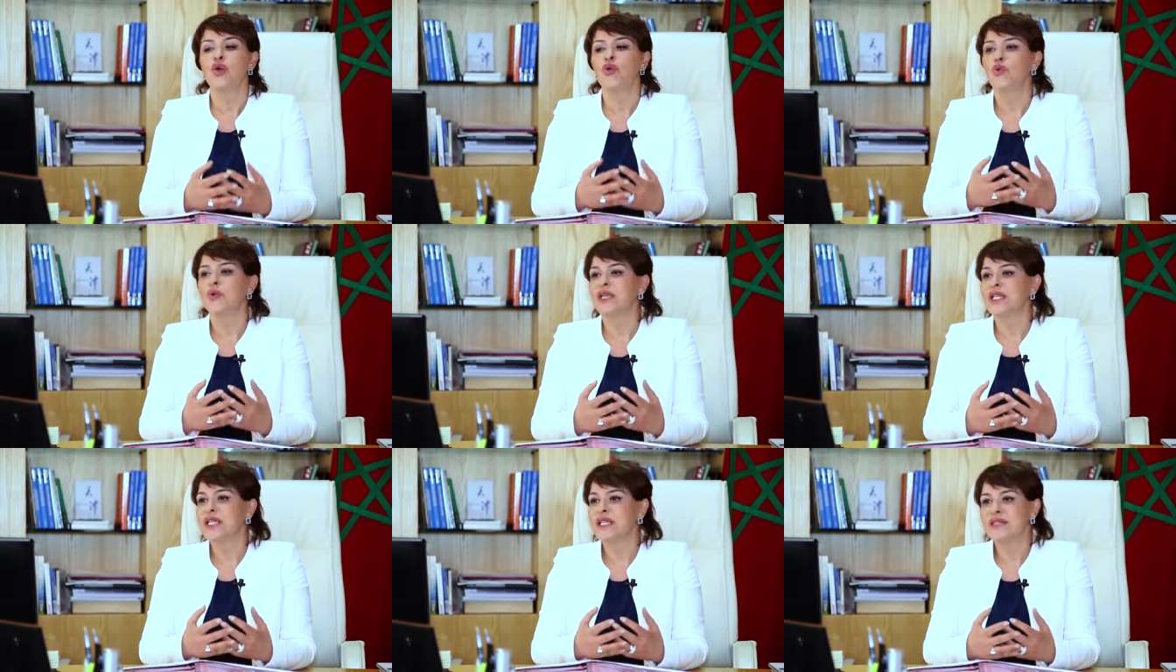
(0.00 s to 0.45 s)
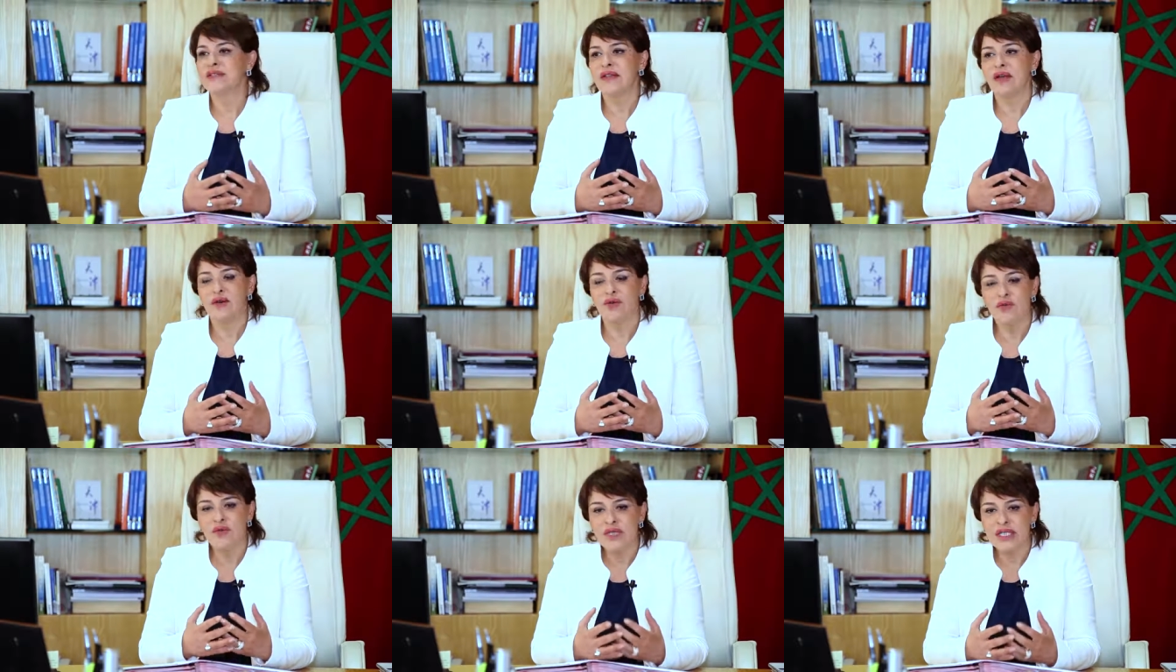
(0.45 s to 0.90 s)
We need
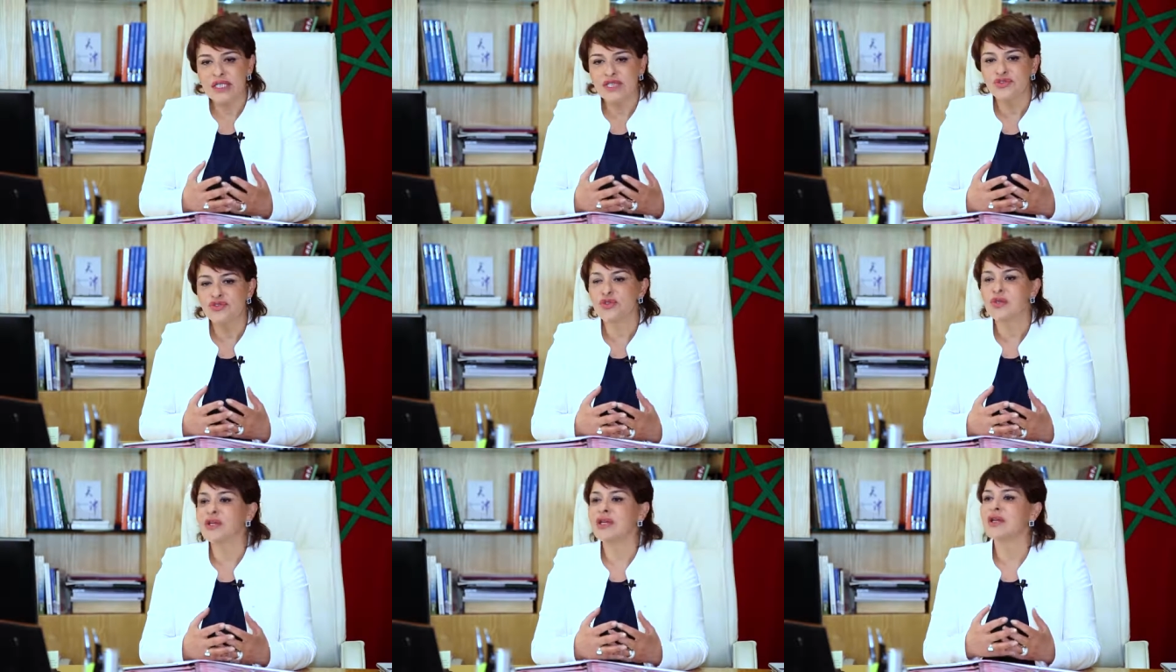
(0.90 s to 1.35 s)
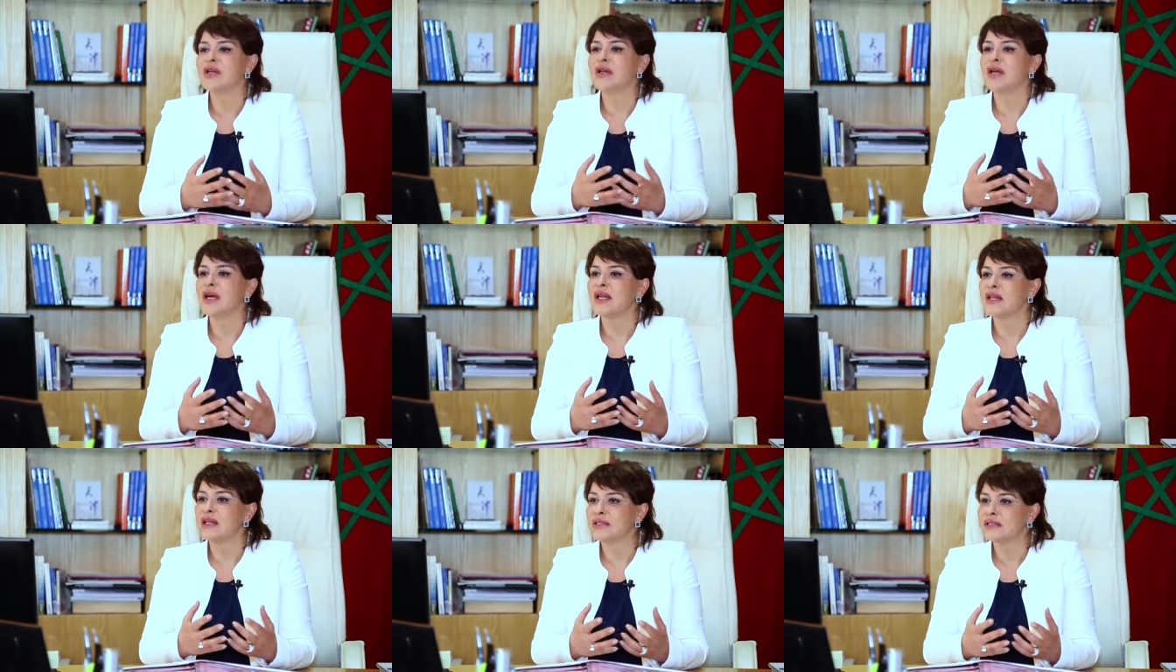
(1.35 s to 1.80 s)
only to
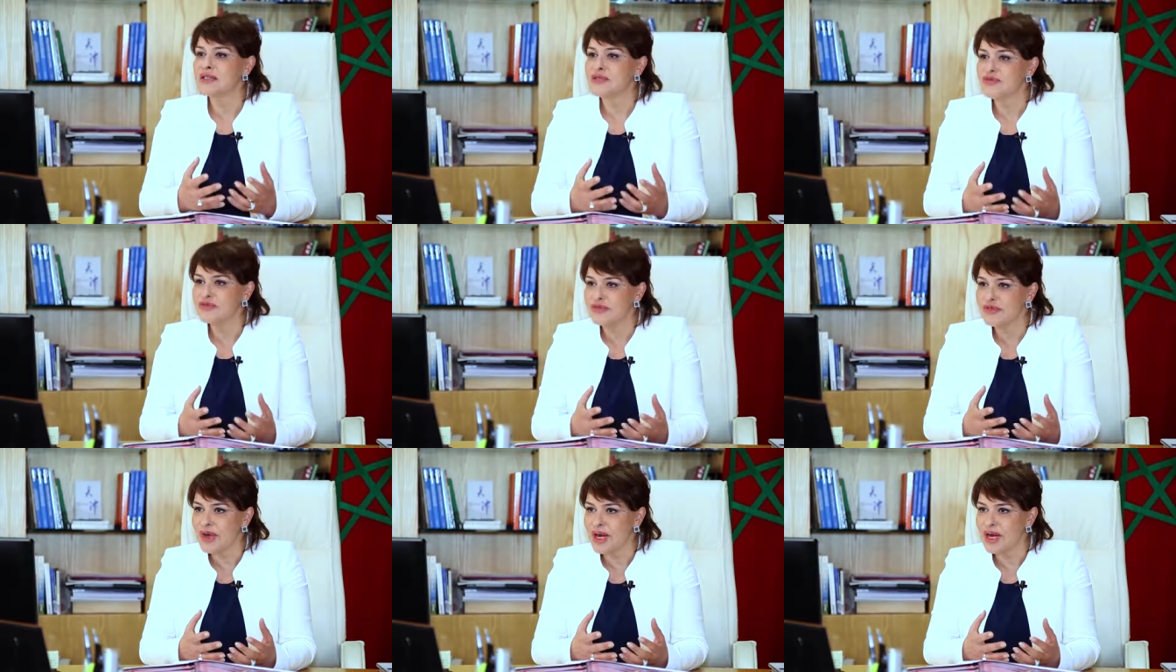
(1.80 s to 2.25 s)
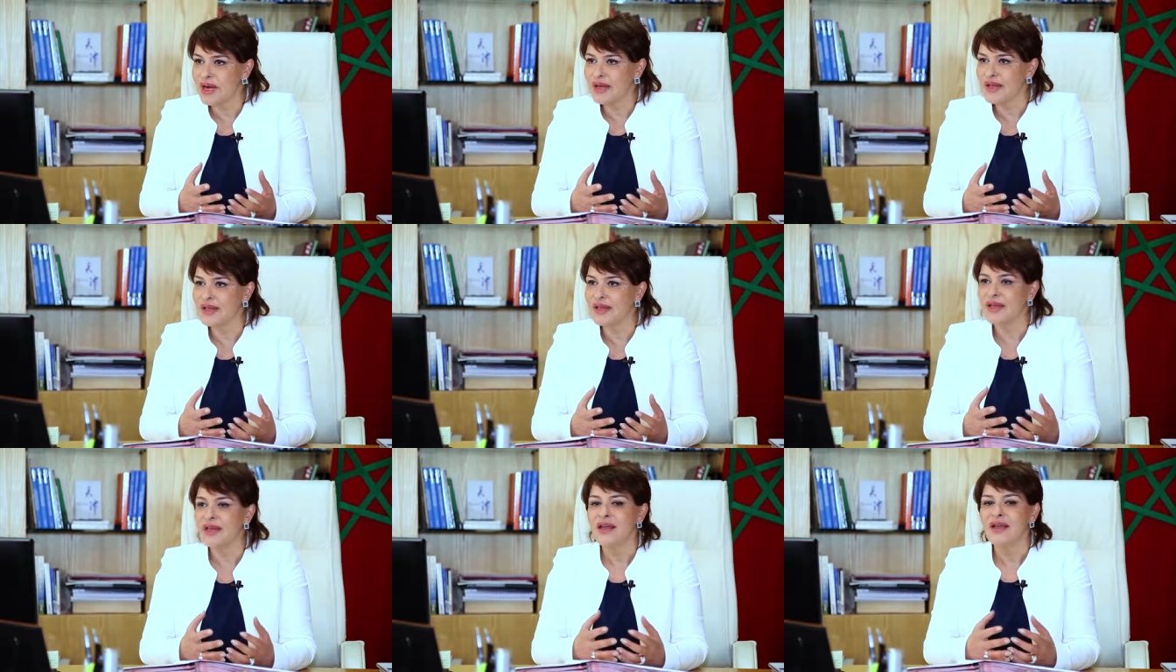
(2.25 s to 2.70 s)

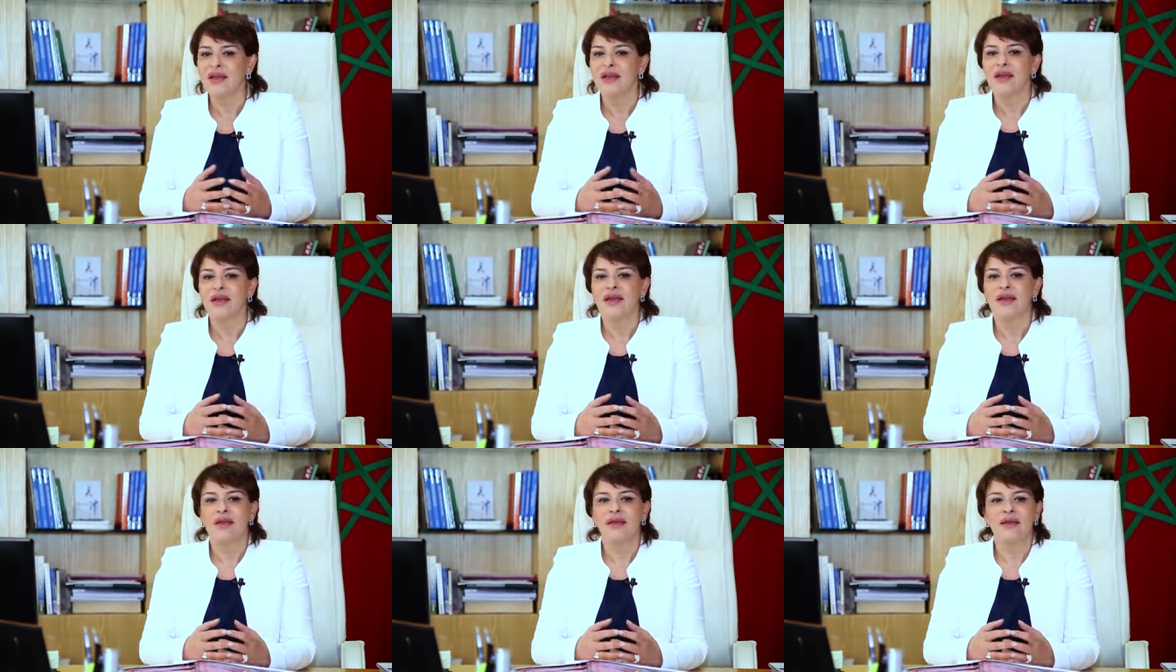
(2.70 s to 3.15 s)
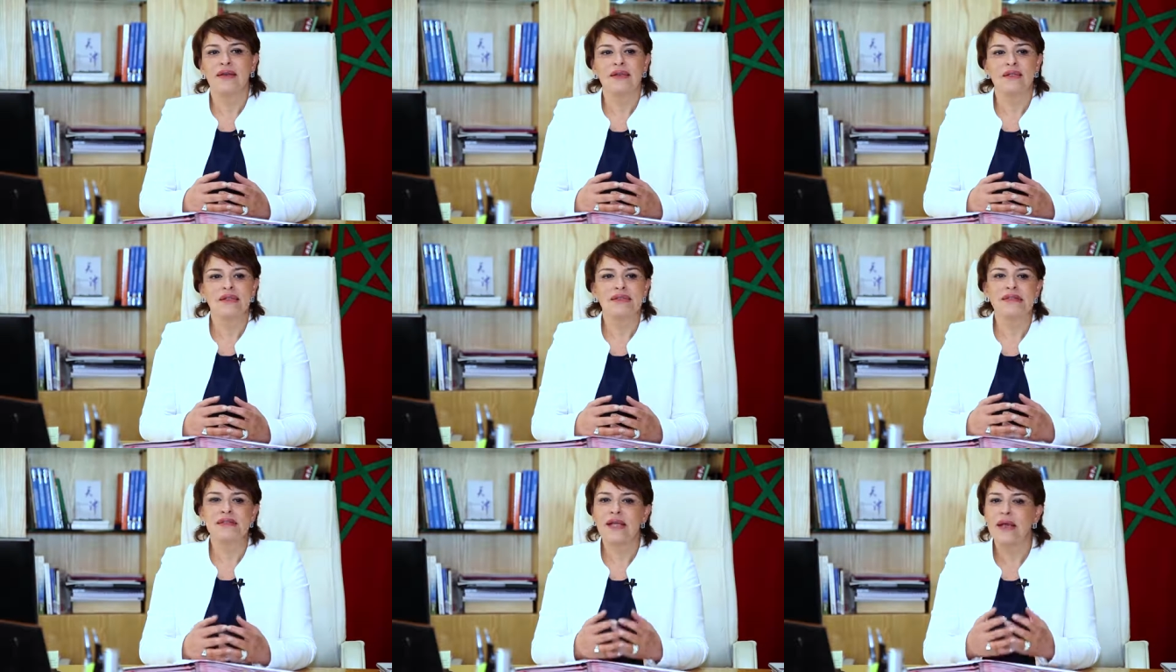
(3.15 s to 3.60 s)
clarify
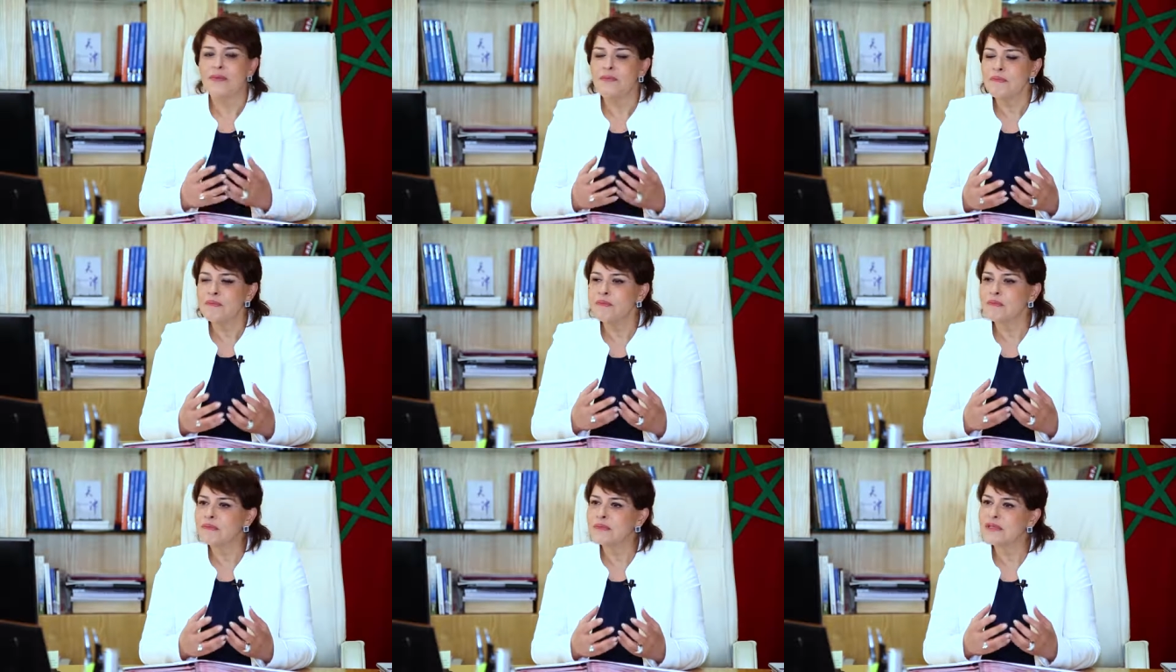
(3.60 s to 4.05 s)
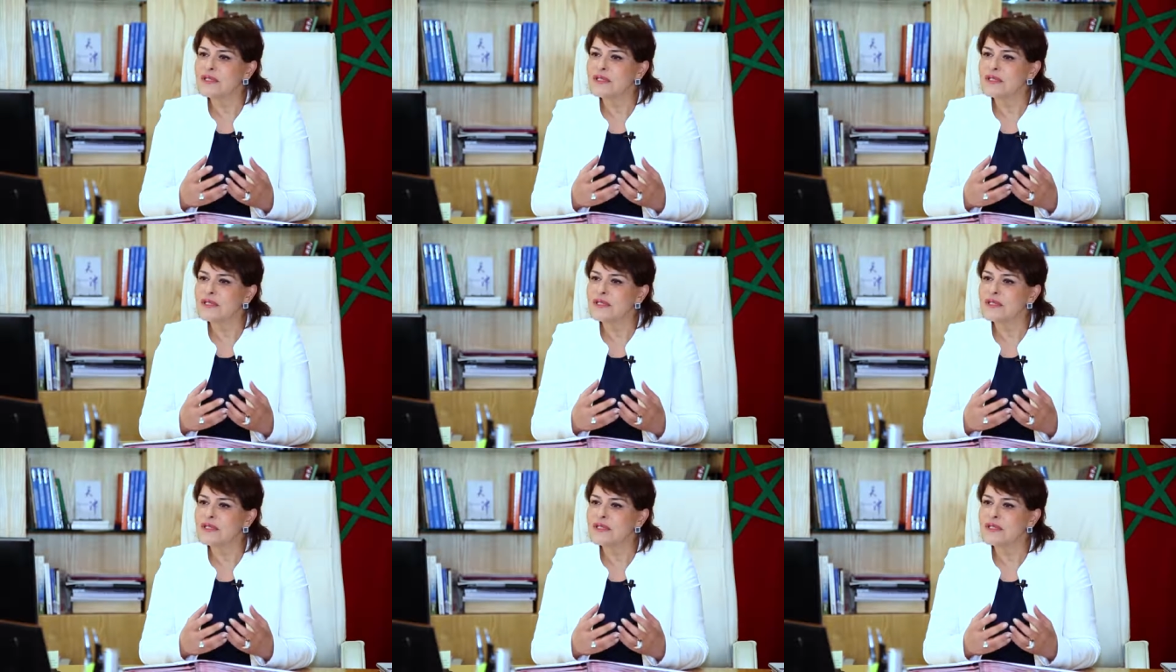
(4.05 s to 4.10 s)
some